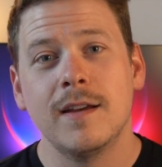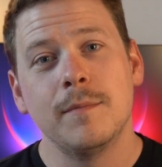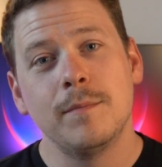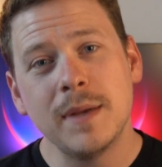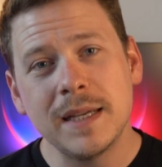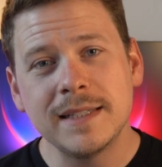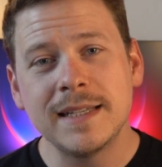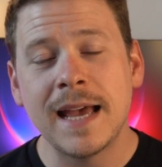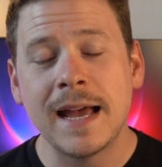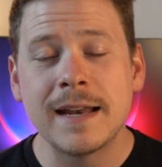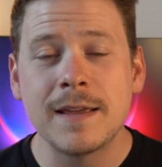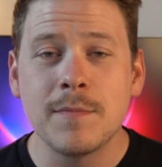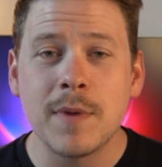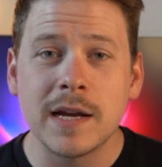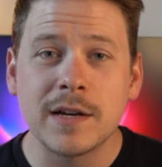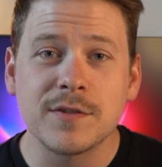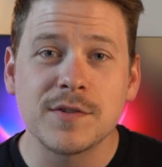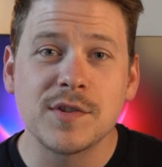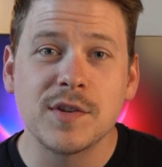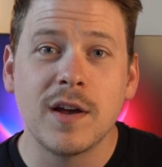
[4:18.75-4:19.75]
Big Daddy
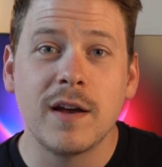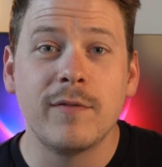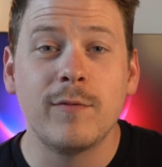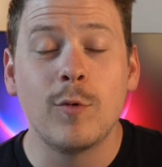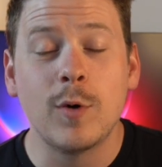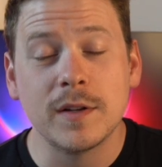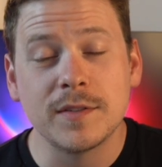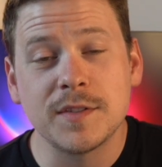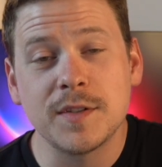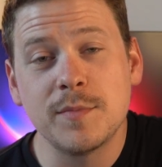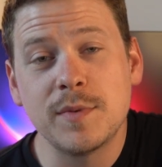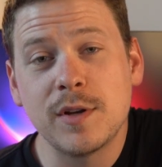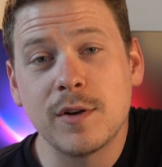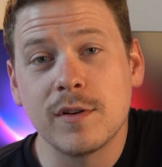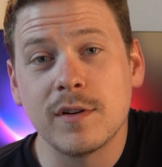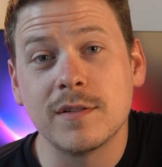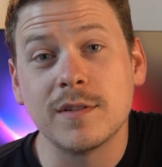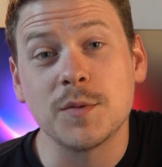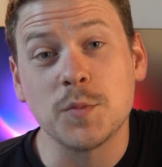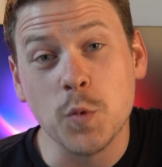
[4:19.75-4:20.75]
Microsoft wants to be
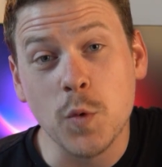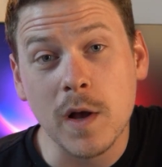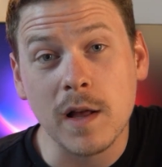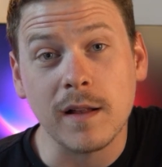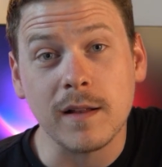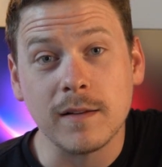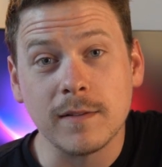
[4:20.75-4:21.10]
heard as well.